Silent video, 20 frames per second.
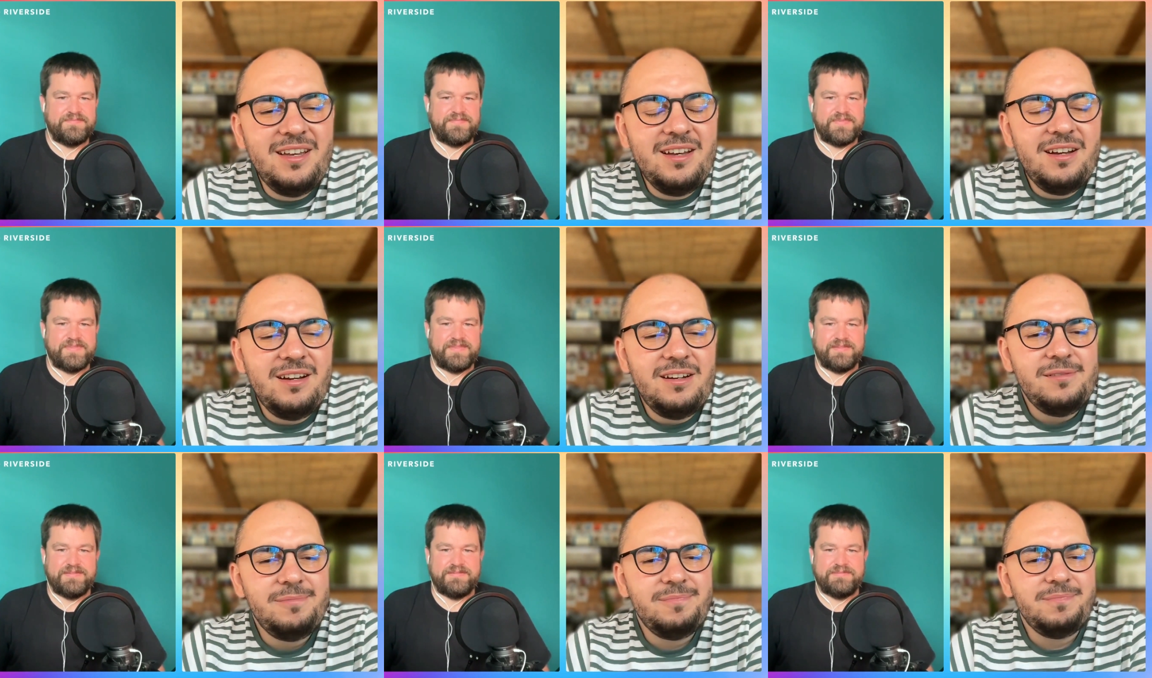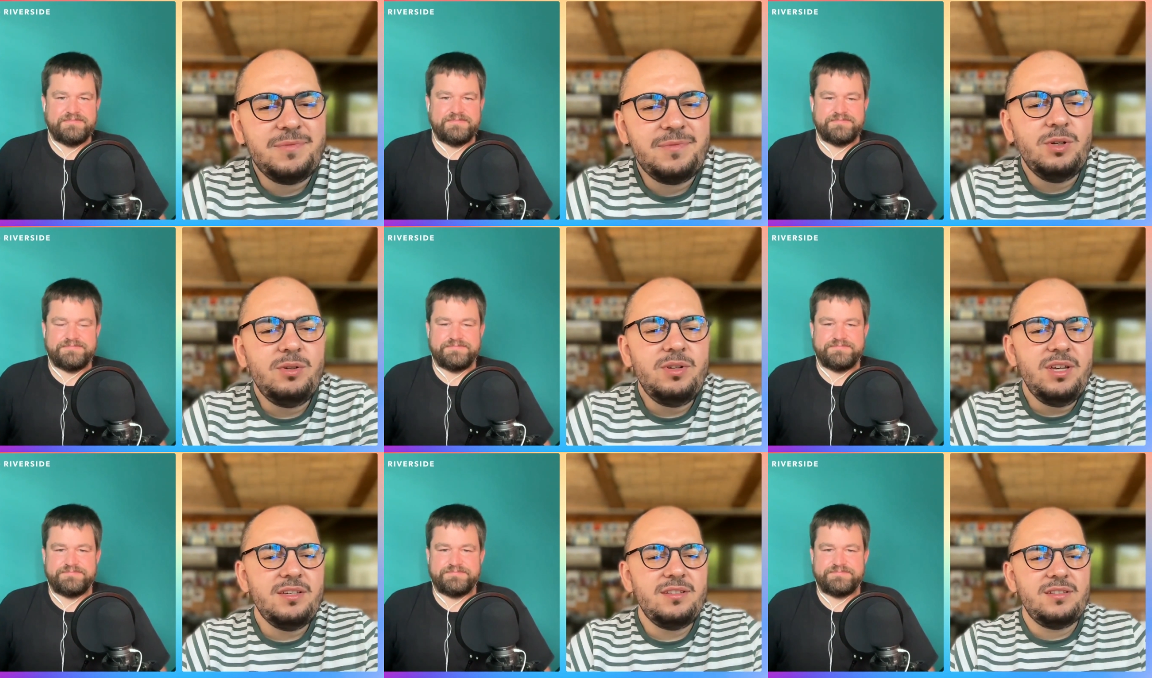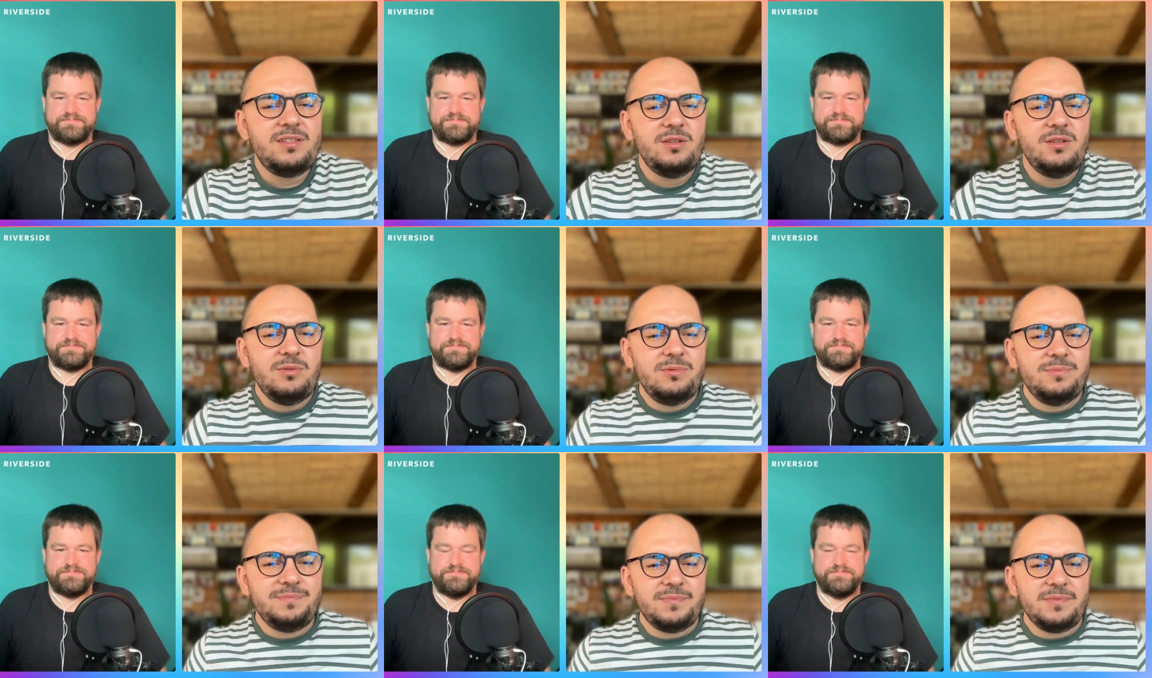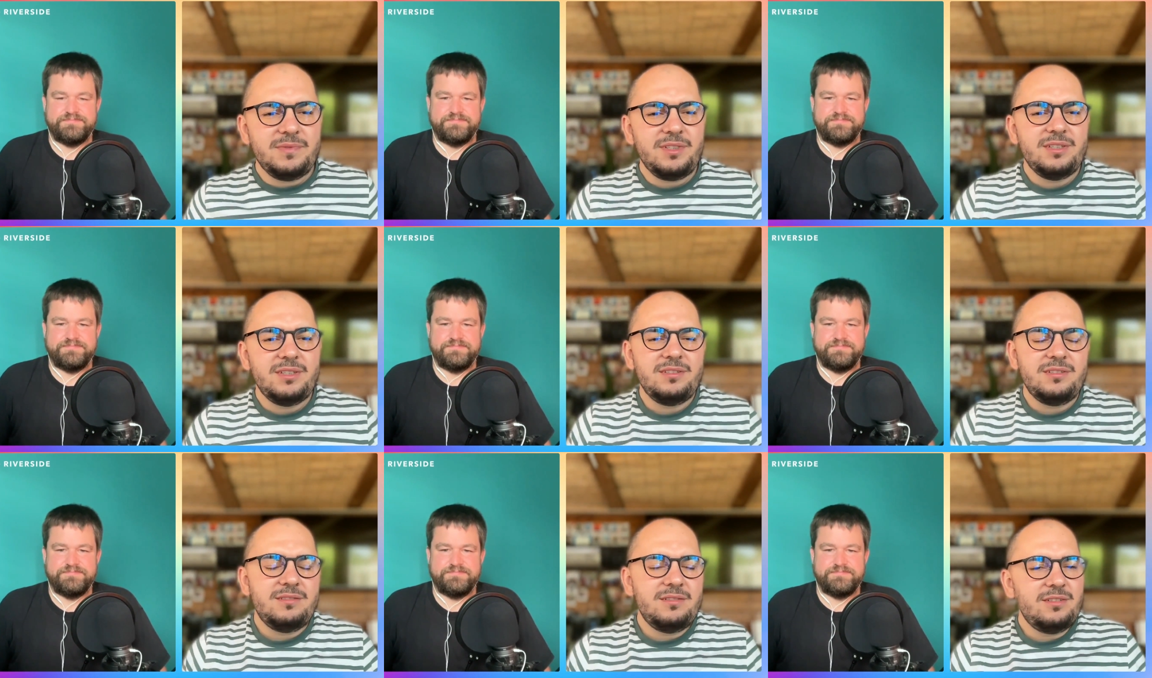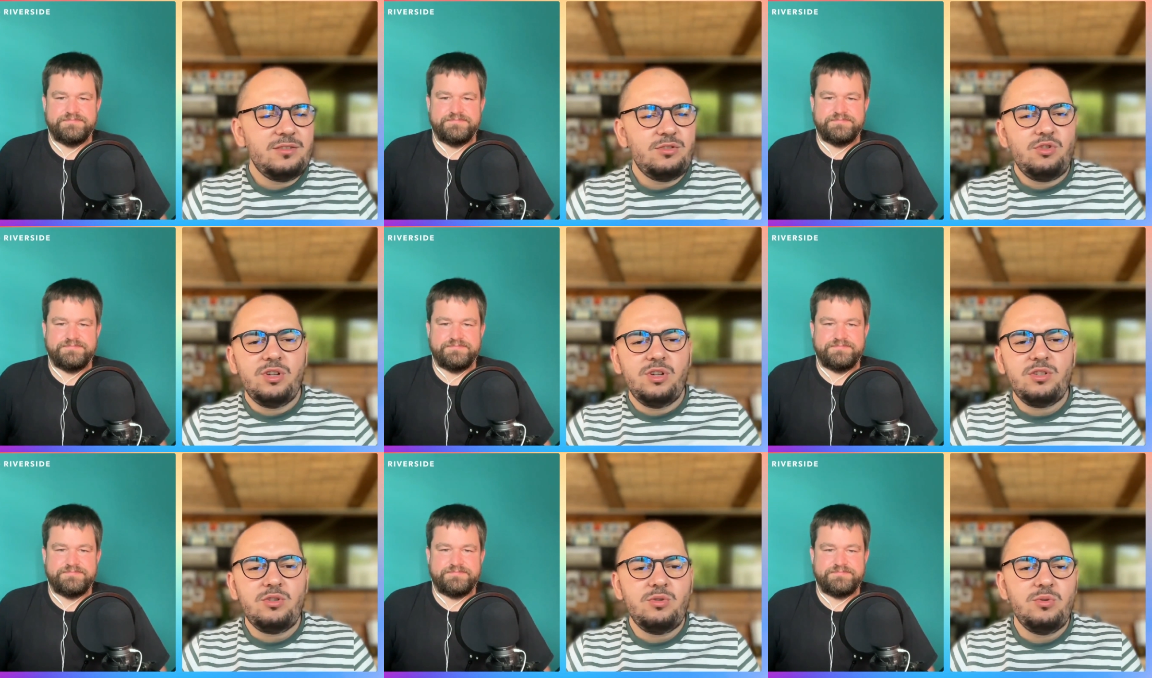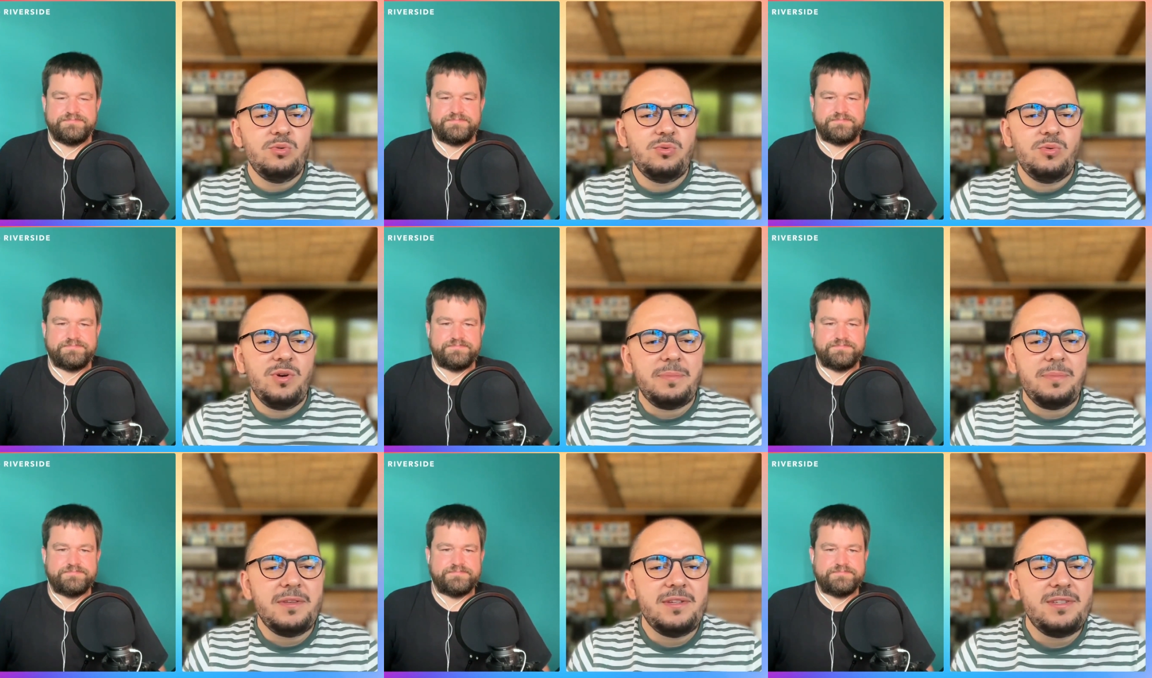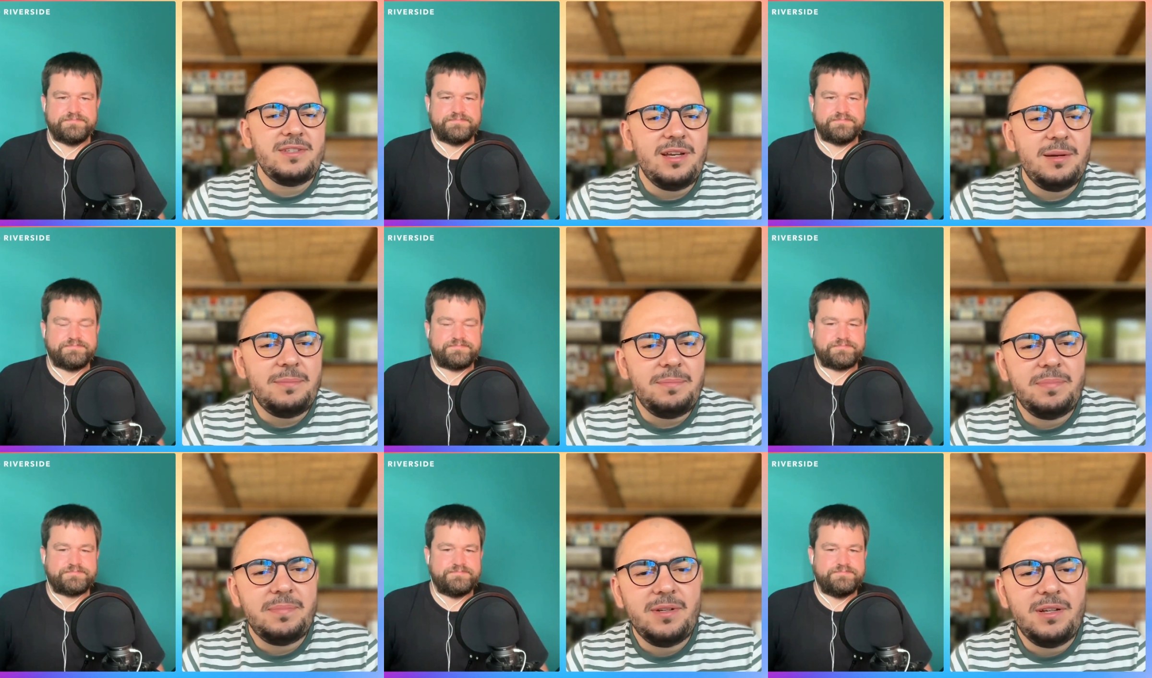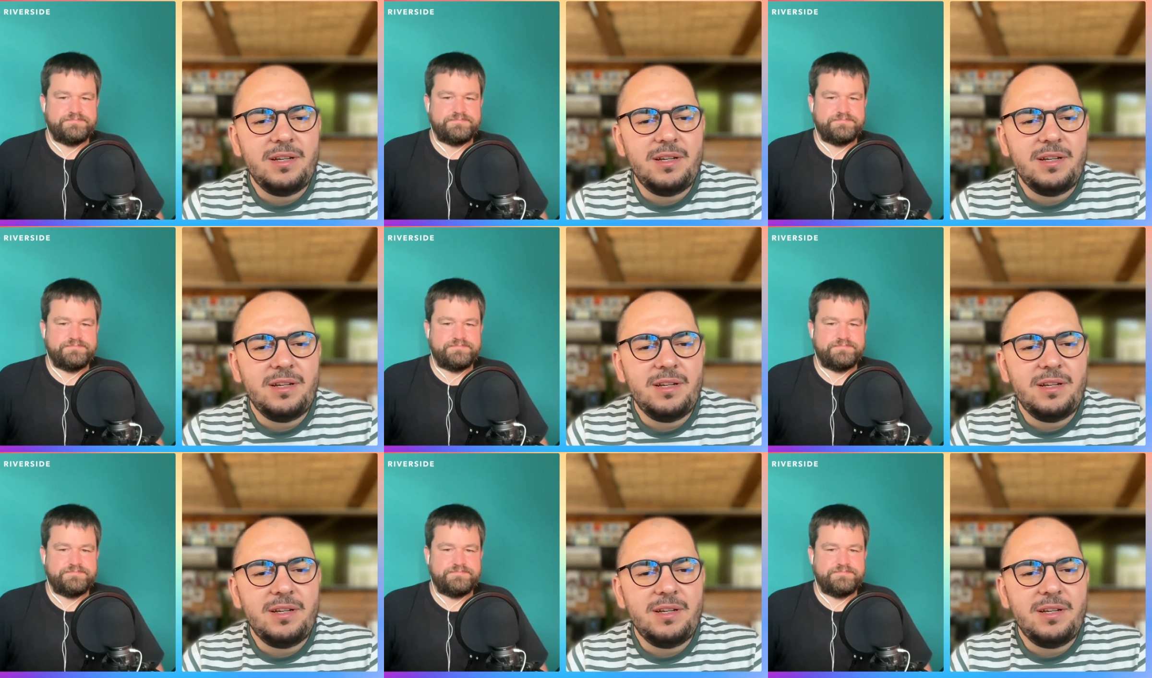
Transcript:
Speaker 1: Um, okay, so trying to wrap this up,